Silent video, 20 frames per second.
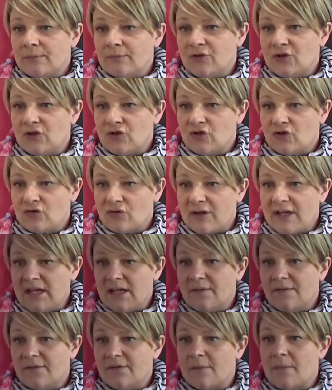to
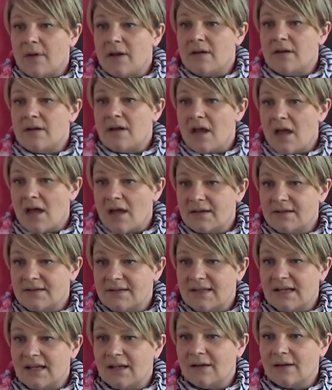treat from a
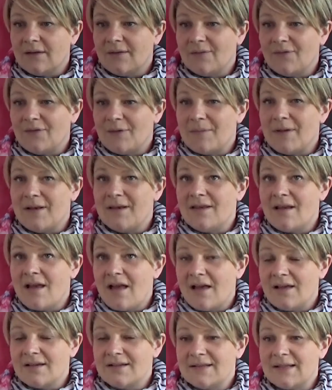
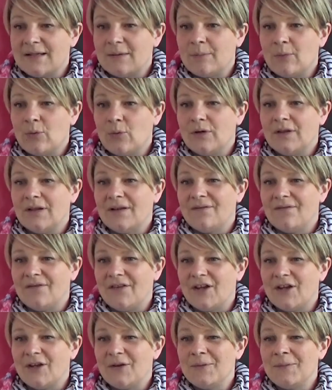nursing point of
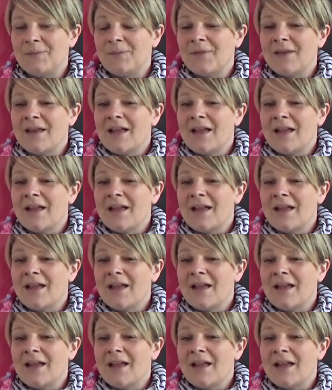view,